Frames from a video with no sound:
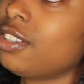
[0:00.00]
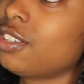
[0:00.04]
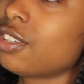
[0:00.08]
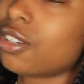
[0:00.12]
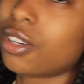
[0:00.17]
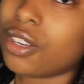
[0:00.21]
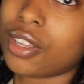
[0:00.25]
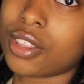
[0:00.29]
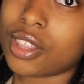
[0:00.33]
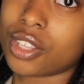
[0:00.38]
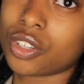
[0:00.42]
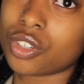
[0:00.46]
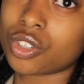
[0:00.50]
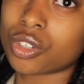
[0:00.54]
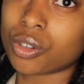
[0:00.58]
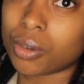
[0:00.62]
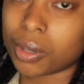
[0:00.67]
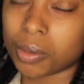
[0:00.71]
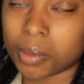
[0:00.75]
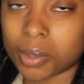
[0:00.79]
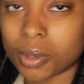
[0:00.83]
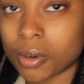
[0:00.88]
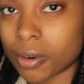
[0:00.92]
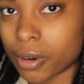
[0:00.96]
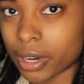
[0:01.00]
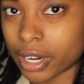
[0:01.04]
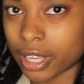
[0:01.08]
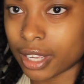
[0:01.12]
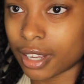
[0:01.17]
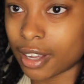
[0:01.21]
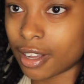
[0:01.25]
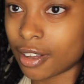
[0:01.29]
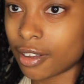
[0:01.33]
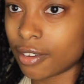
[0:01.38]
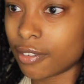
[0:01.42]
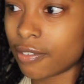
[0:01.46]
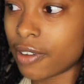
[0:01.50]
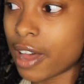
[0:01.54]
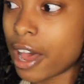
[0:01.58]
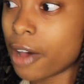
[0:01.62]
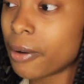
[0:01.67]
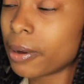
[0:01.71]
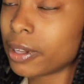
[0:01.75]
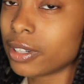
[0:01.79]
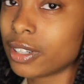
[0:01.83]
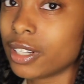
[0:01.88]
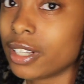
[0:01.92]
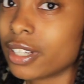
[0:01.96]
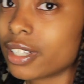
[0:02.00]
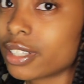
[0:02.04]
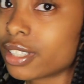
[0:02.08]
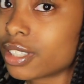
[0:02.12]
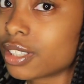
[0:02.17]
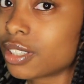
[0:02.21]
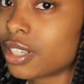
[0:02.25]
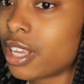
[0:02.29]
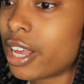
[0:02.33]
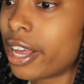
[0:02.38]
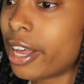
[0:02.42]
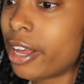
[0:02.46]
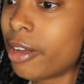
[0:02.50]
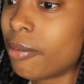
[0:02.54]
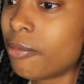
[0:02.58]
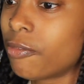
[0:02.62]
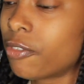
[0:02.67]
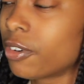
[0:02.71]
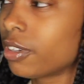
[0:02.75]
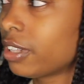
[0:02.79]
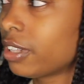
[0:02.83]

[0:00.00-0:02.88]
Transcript: show you the screen recording of how it looks for